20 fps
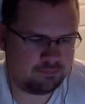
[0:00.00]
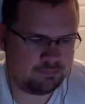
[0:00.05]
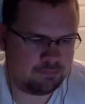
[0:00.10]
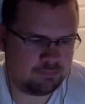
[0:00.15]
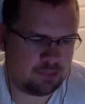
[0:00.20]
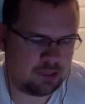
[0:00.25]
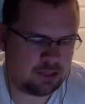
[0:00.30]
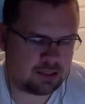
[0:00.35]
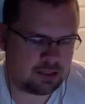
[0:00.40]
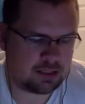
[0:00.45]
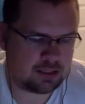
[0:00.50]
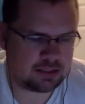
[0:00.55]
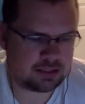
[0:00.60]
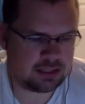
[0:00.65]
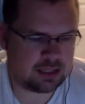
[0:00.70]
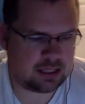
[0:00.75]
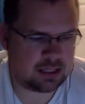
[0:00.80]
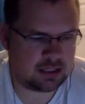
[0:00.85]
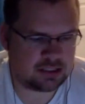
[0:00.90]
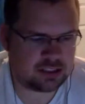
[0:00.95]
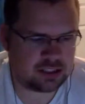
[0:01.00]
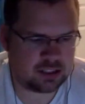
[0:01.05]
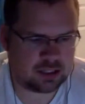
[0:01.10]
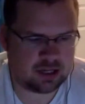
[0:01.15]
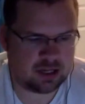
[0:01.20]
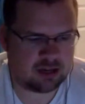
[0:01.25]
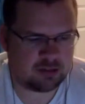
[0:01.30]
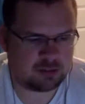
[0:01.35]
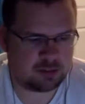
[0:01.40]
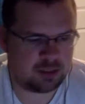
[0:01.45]
It doesn't knock Jared
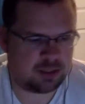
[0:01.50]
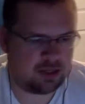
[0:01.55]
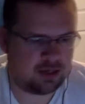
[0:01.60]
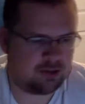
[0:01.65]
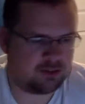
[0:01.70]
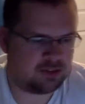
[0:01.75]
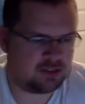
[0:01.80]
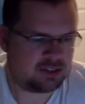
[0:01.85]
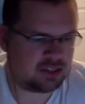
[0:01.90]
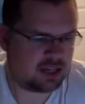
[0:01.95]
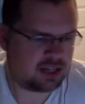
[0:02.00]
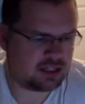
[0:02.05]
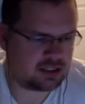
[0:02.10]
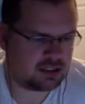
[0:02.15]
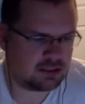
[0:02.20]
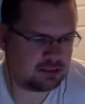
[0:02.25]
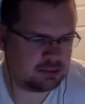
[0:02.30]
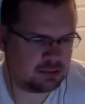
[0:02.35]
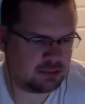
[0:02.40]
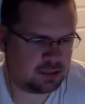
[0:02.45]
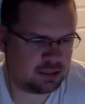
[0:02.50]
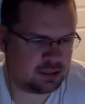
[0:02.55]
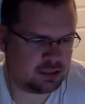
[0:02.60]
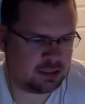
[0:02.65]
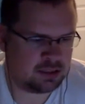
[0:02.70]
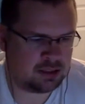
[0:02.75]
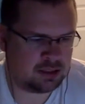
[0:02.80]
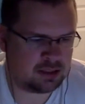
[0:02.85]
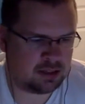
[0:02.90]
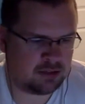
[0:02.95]
out of playoff contention, but
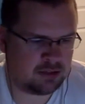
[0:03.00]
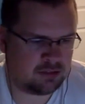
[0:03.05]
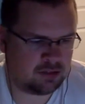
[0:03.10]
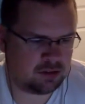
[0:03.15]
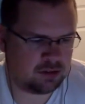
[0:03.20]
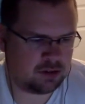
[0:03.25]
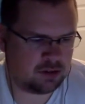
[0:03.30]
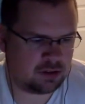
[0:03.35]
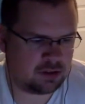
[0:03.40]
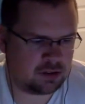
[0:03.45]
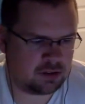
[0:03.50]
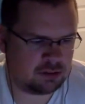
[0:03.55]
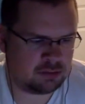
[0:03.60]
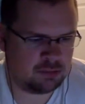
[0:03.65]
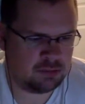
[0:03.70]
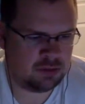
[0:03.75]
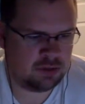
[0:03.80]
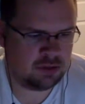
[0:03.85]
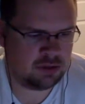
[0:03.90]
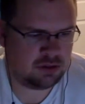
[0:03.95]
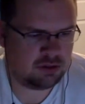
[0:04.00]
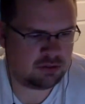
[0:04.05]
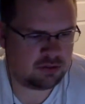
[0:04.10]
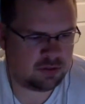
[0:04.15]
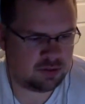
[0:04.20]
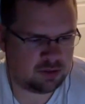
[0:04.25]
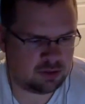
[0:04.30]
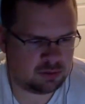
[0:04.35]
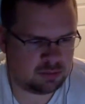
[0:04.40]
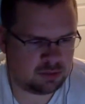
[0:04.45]
it definitely hurts him
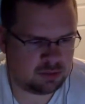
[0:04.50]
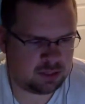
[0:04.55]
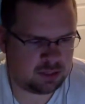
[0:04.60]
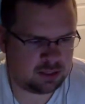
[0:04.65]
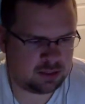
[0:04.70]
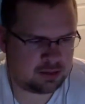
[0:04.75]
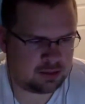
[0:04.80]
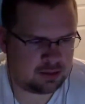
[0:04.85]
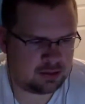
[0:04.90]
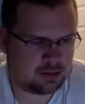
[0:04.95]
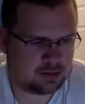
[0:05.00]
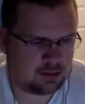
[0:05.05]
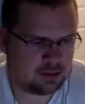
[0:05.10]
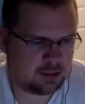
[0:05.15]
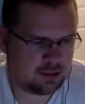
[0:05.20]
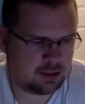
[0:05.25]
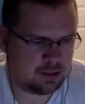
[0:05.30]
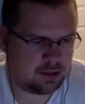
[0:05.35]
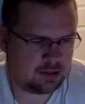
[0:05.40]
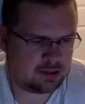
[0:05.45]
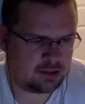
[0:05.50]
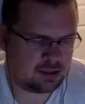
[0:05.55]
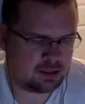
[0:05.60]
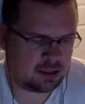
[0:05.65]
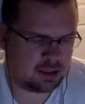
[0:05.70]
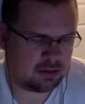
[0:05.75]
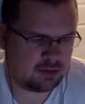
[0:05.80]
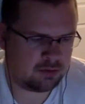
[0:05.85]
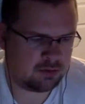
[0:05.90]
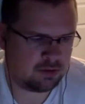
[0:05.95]
falling back.
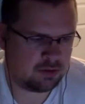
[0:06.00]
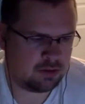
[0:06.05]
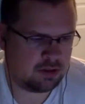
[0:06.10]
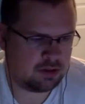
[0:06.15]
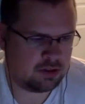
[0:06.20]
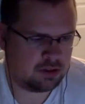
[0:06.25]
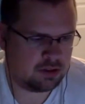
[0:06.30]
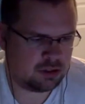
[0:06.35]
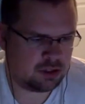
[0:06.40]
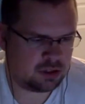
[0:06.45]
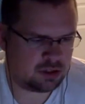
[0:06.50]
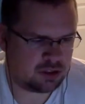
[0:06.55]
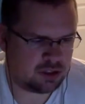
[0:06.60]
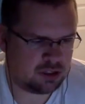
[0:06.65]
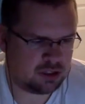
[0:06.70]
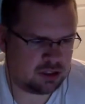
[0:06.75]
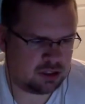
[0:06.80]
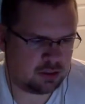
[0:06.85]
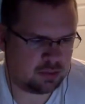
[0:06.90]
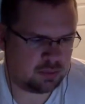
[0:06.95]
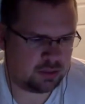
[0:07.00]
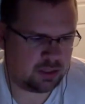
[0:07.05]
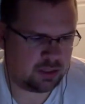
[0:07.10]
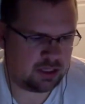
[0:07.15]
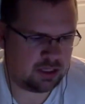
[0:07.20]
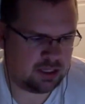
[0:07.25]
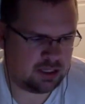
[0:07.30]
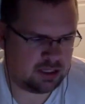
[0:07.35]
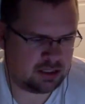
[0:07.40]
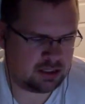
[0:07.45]
Instead of just needing a win,
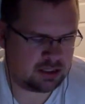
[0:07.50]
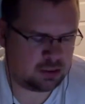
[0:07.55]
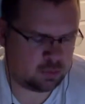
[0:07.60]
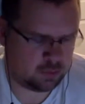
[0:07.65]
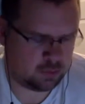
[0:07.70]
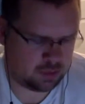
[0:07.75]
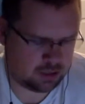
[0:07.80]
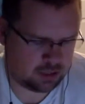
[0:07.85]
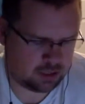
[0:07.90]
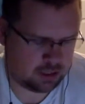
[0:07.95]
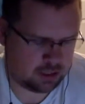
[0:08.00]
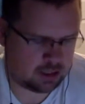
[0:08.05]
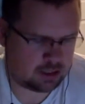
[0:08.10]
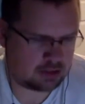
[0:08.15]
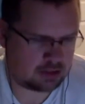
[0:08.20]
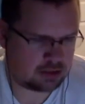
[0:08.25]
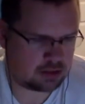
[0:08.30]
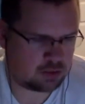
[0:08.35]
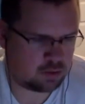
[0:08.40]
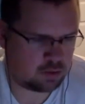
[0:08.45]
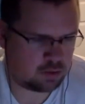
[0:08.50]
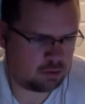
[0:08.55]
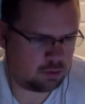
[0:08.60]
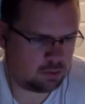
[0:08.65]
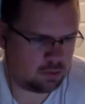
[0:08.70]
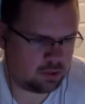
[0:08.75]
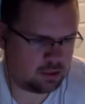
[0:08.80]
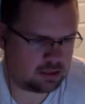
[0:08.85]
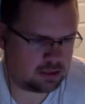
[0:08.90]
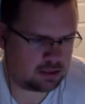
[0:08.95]
he needs to win and score
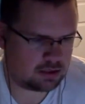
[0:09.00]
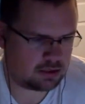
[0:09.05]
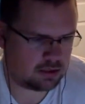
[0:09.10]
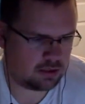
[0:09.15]
points.